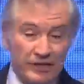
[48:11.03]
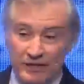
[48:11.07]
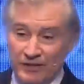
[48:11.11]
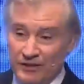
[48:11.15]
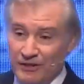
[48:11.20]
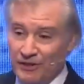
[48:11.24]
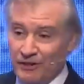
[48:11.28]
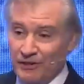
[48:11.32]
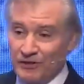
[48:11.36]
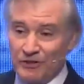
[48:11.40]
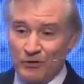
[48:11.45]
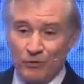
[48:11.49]

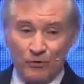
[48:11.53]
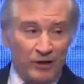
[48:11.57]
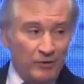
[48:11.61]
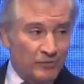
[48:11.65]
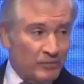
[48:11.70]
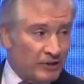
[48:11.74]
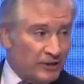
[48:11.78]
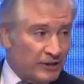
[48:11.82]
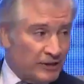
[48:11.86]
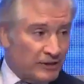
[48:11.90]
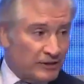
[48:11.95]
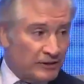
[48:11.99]
There's the web
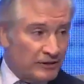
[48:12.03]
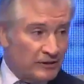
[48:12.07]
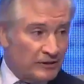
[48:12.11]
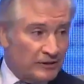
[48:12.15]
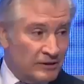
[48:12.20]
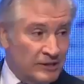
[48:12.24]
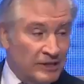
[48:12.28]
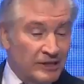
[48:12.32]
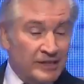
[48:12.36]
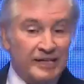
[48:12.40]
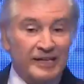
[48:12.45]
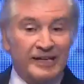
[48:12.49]
link.
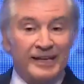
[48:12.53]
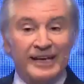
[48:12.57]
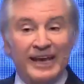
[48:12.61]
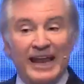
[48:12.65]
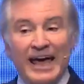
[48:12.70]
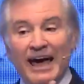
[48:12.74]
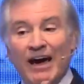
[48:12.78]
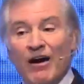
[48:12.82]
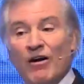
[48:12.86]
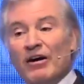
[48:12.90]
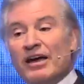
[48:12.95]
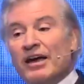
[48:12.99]

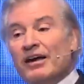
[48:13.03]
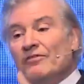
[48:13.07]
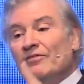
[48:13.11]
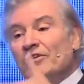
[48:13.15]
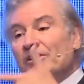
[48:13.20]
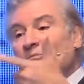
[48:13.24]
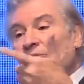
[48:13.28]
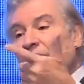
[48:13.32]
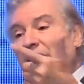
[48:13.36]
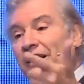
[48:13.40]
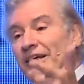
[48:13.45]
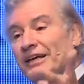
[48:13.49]
Now
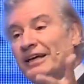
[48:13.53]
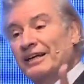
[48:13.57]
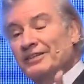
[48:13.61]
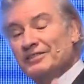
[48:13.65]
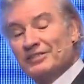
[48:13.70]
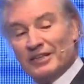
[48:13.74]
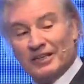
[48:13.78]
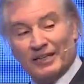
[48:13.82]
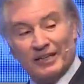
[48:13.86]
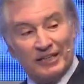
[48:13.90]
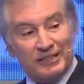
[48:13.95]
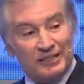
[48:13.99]
everybody gets a
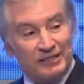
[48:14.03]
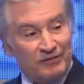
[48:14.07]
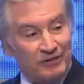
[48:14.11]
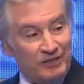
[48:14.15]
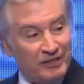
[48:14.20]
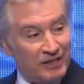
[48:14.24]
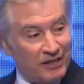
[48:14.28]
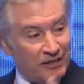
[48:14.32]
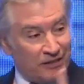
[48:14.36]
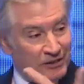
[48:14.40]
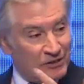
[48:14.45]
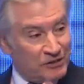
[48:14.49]
collective
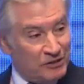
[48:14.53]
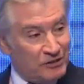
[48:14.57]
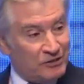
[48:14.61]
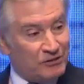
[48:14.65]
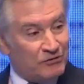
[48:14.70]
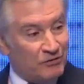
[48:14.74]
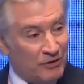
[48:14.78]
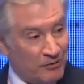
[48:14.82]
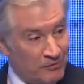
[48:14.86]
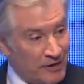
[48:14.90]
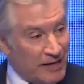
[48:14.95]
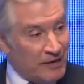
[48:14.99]
intelligence
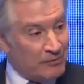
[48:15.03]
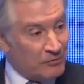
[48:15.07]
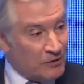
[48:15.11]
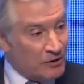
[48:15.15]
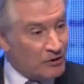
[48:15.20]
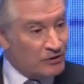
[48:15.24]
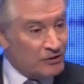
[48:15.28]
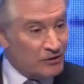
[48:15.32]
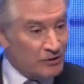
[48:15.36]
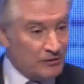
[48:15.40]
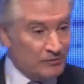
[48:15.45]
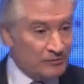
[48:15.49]
from that
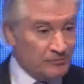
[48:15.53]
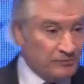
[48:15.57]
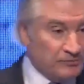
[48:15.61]
person.